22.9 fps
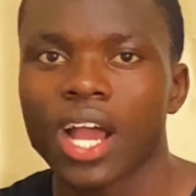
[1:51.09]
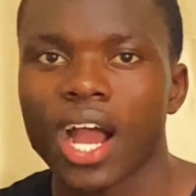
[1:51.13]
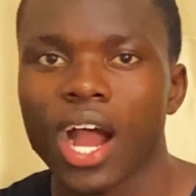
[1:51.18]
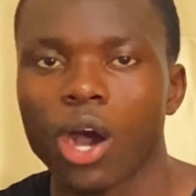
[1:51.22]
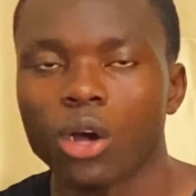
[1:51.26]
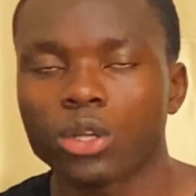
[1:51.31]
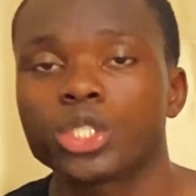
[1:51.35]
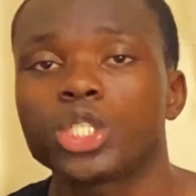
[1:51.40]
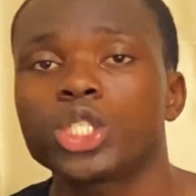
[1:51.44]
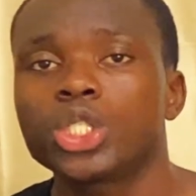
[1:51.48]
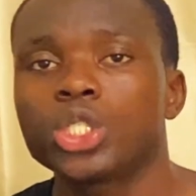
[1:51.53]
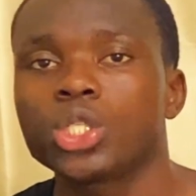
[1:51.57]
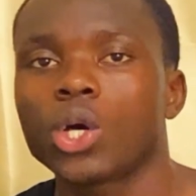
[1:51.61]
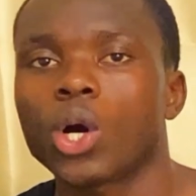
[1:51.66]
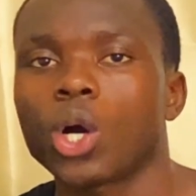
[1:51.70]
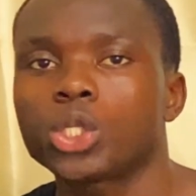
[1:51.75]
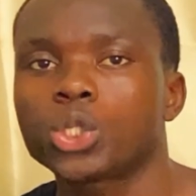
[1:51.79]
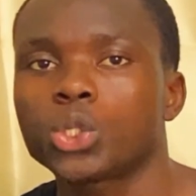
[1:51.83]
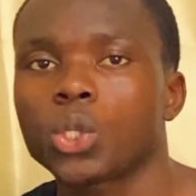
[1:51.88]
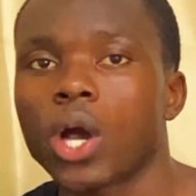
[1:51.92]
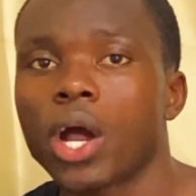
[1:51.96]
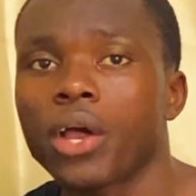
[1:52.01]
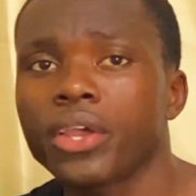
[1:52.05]
I'll teach you
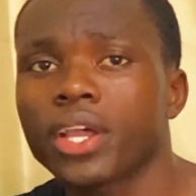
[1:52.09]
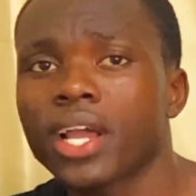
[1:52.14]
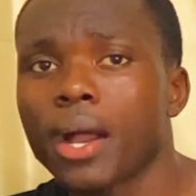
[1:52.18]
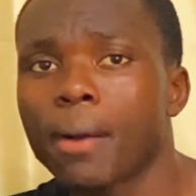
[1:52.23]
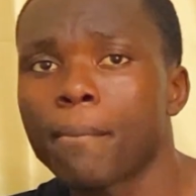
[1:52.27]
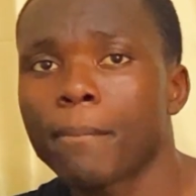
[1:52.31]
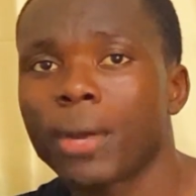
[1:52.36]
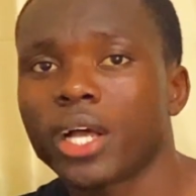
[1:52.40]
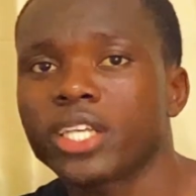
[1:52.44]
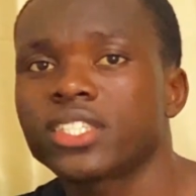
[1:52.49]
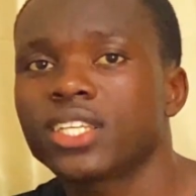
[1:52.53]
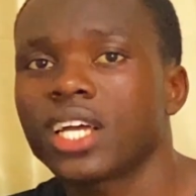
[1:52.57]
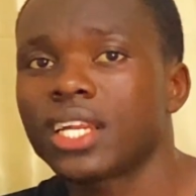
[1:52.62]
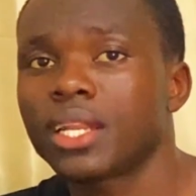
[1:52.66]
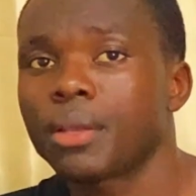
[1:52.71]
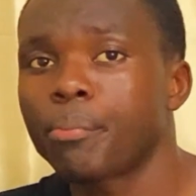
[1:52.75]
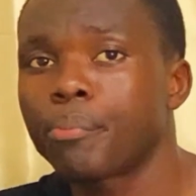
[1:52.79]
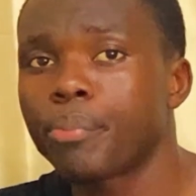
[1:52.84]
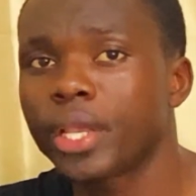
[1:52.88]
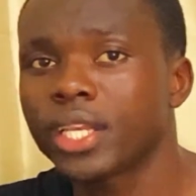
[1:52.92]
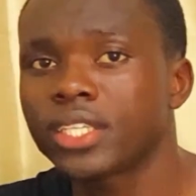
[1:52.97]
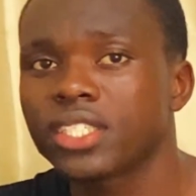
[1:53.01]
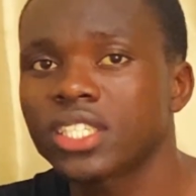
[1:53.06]
also how you can master the
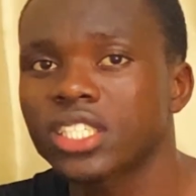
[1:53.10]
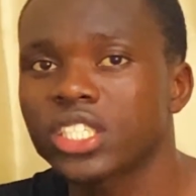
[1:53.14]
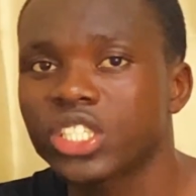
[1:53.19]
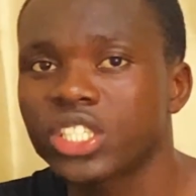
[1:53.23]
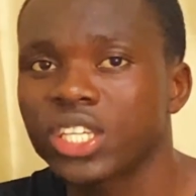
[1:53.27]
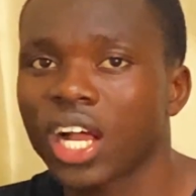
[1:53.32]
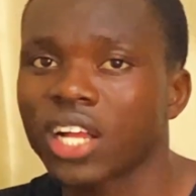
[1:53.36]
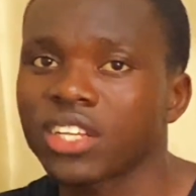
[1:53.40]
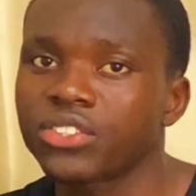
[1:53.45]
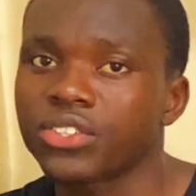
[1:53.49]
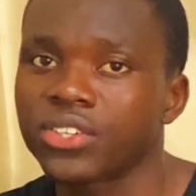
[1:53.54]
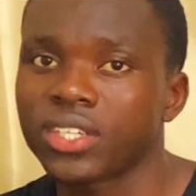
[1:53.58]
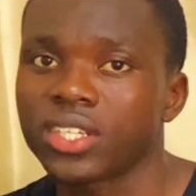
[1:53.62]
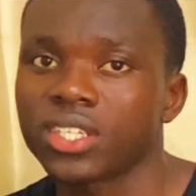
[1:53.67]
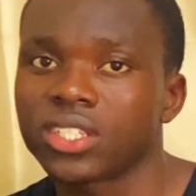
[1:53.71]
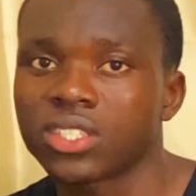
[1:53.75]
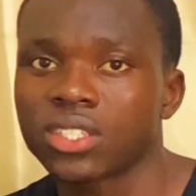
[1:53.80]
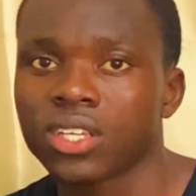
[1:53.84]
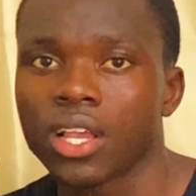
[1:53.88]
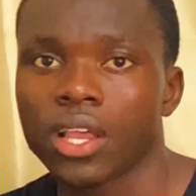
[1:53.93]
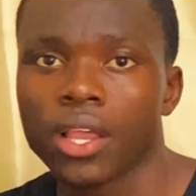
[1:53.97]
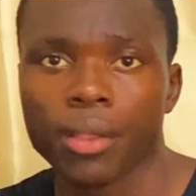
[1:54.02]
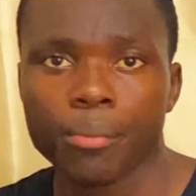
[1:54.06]
basic chart
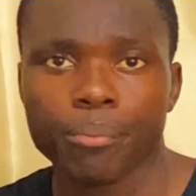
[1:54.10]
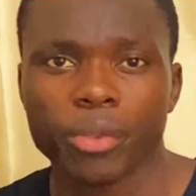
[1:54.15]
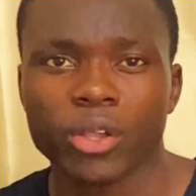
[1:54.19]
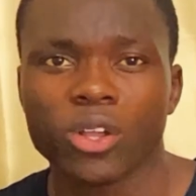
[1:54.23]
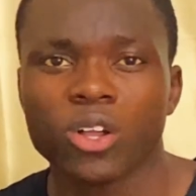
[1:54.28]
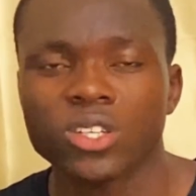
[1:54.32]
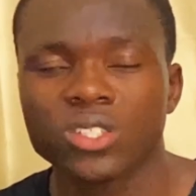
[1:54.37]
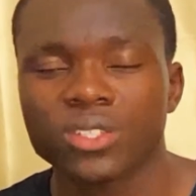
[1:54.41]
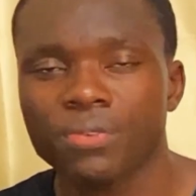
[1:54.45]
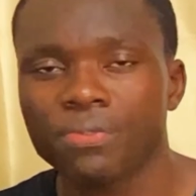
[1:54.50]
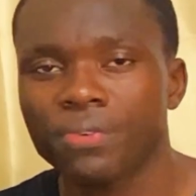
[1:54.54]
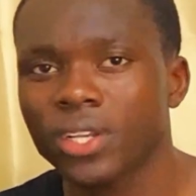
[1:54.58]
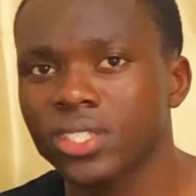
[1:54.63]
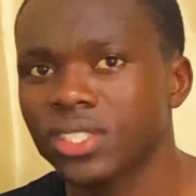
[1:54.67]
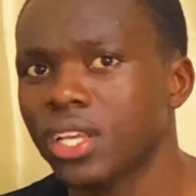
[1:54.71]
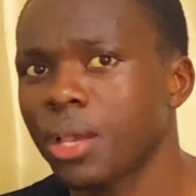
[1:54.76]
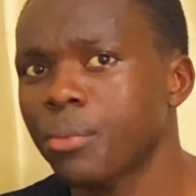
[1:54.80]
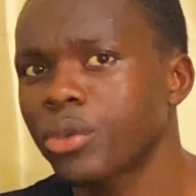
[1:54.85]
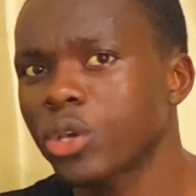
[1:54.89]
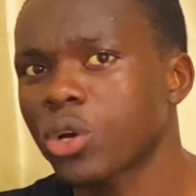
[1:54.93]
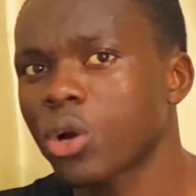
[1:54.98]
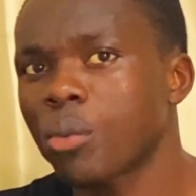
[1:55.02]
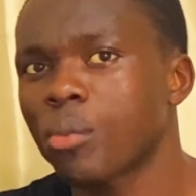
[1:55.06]
readings, because the first
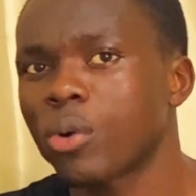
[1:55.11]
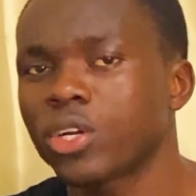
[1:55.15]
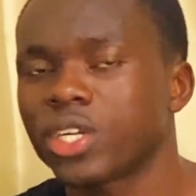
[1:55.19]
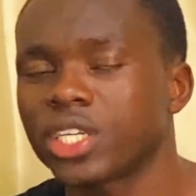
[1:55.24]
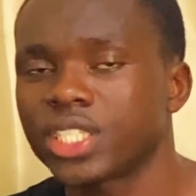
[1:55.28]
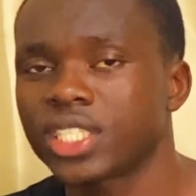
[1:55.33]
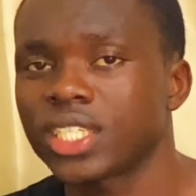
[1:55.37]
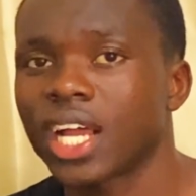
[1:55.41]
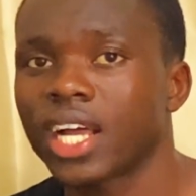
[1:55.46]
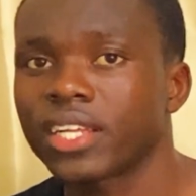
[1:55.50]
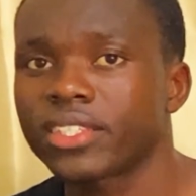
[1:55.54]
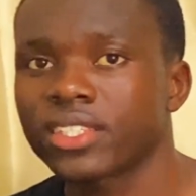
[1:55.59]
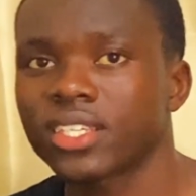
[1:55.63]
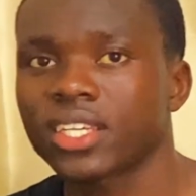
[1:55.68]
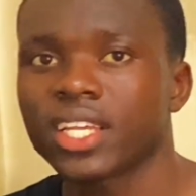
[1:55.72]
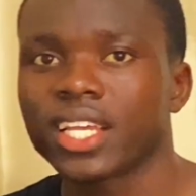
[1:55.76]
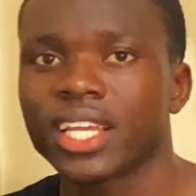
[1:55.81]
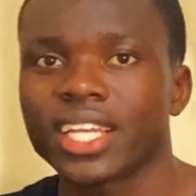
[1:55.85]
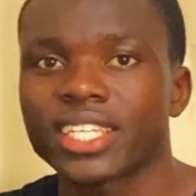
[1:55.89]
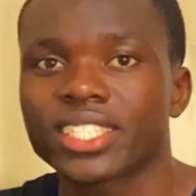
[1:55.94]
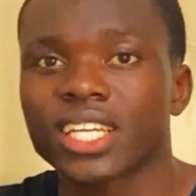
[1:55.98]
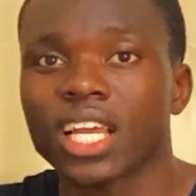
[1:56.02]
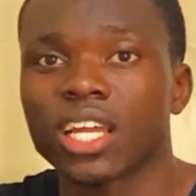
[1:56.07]
time you come on the chart,
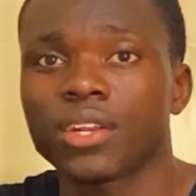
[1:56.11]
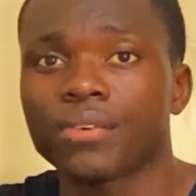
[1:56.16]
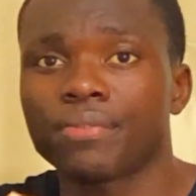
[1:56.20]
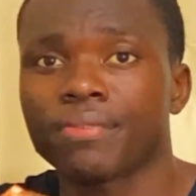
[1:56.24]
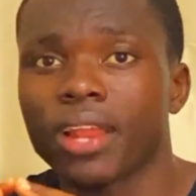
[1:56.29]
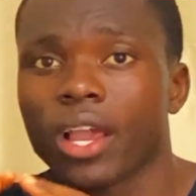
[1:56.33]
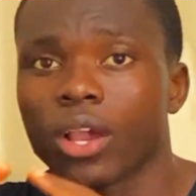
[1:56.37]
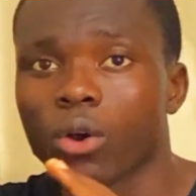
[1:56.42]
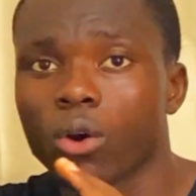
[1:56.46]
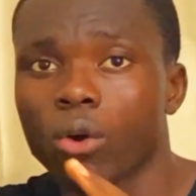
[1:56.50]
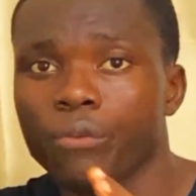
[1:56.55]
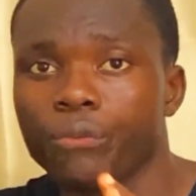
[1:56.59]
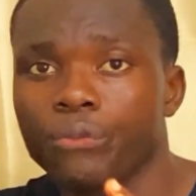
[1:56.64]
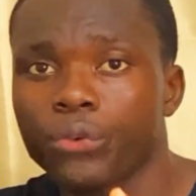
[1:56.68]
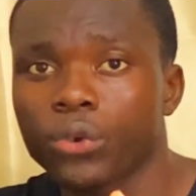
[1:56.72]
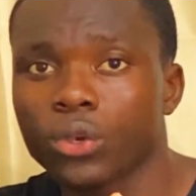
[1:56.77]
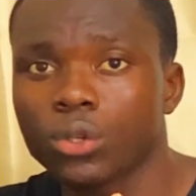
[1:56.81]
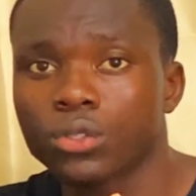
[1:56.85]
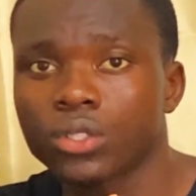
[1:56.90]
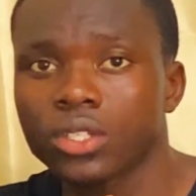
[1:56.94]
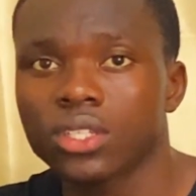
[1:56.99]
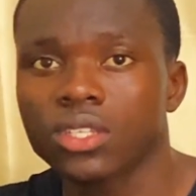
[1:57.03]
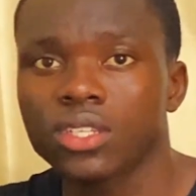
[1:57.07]
it's kind of like
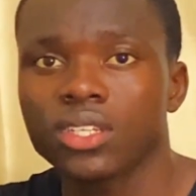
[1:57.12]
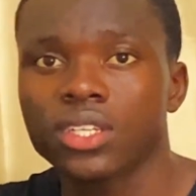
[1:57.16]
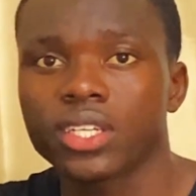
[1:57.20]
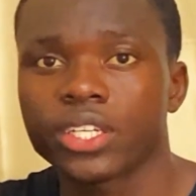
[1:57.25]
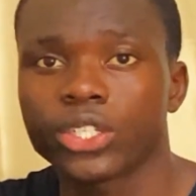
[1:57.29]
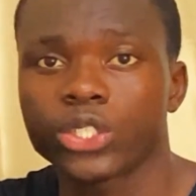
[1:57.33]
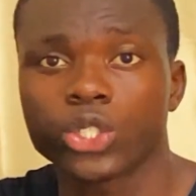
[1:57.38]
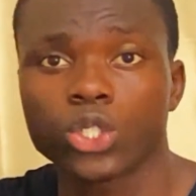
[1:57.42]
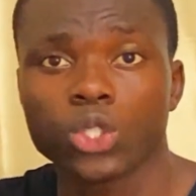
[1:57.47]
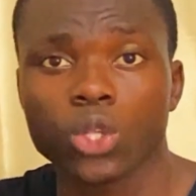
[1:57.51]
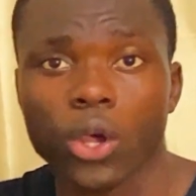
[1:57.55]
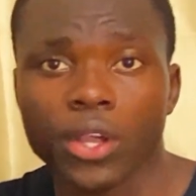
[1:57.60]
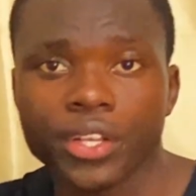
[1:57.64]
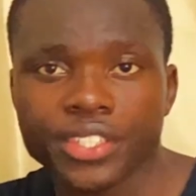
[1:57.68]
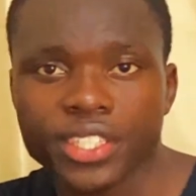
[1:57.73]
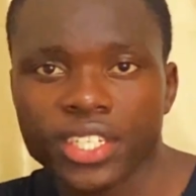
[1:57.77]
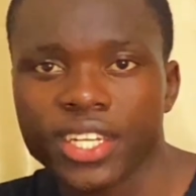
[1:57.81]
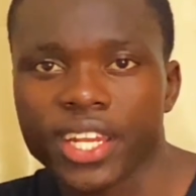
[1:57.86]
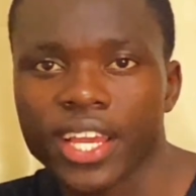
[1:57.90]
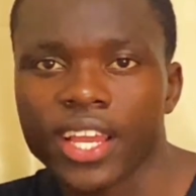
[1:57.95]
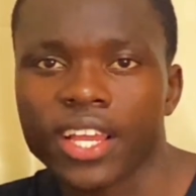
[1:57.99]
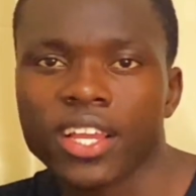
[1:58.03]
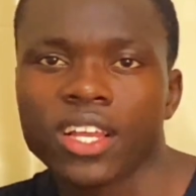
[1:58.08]
confusing, it's noisy
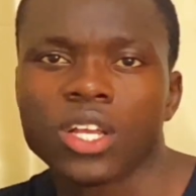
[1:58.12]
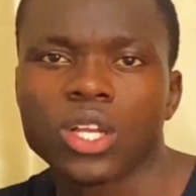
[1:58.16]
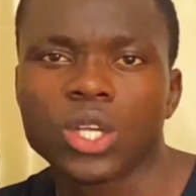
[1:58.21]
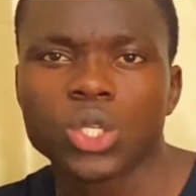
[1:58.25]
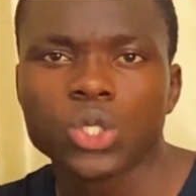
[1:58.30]
there.